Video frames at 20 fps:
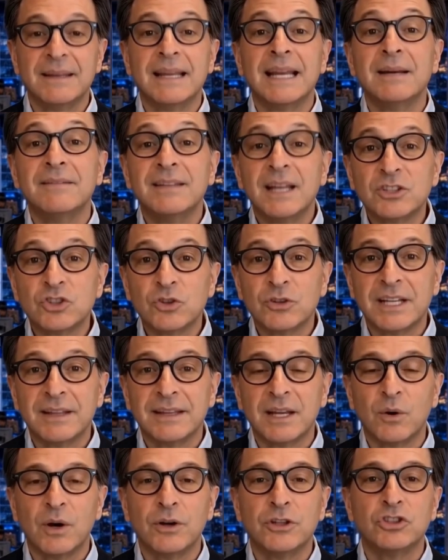and eventually
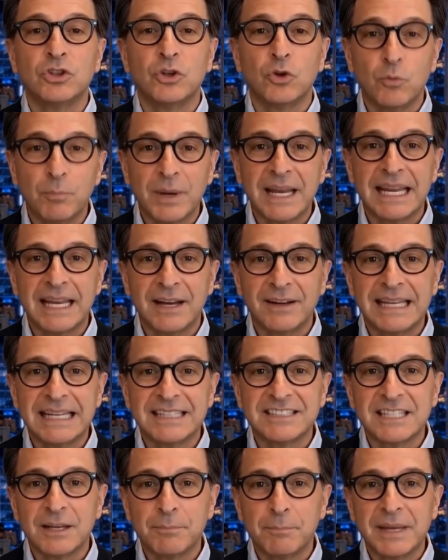there are too many
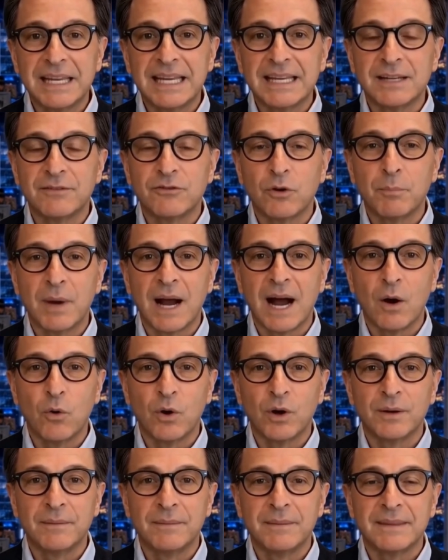elites competing for
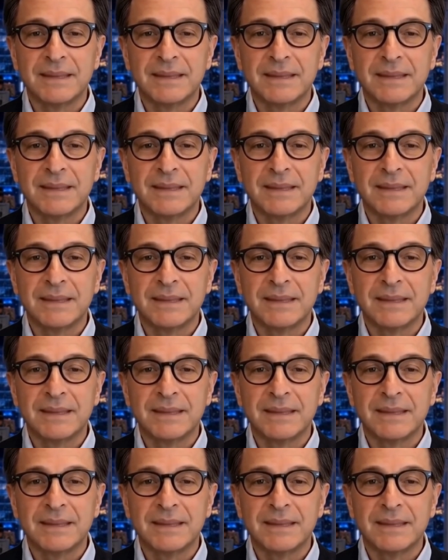power.